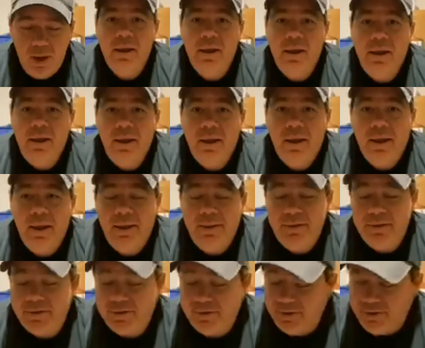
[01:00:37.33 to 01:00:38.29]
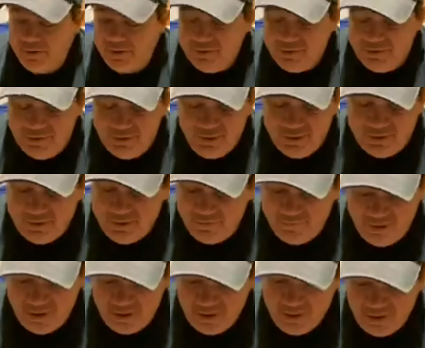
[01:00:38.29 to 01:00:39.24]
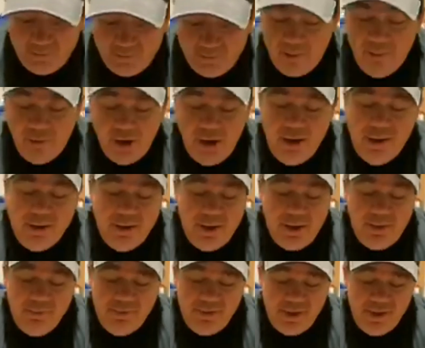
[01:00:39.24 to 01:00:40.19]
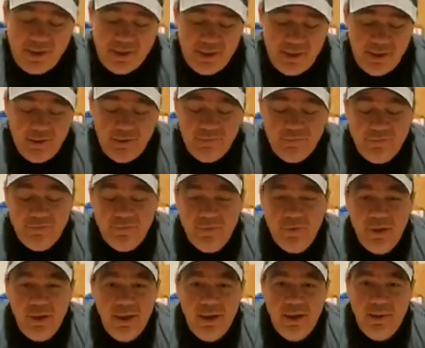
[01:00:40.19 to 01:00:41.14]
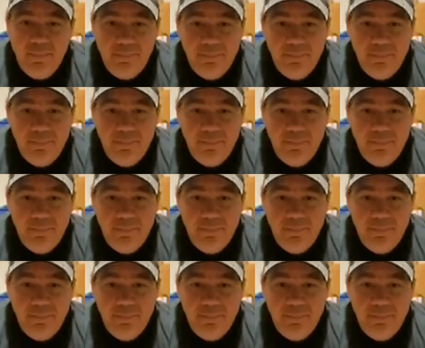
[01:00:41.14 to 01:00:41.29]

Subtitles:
and there's an event in my brain that I'm thinking of, and I'm